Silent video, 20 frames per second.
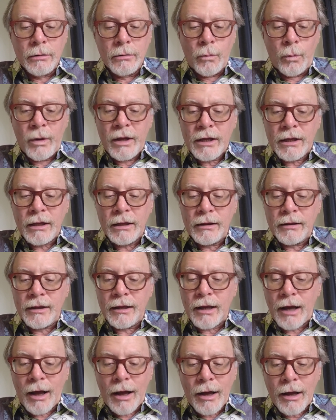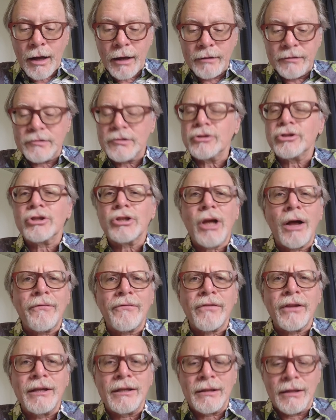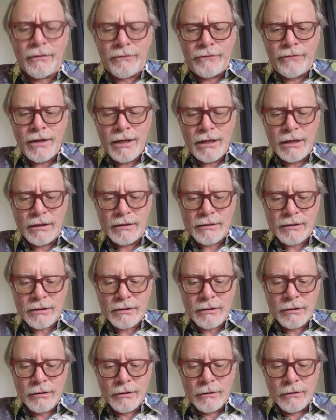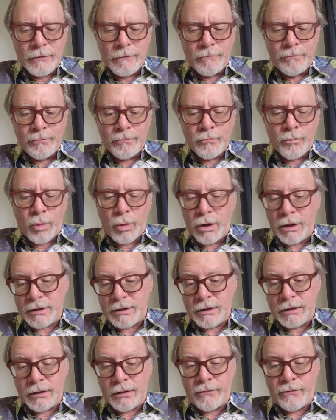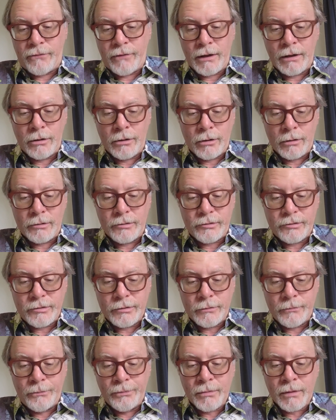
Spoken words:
winking the eyes, shuffling the feet, pointing the fingers,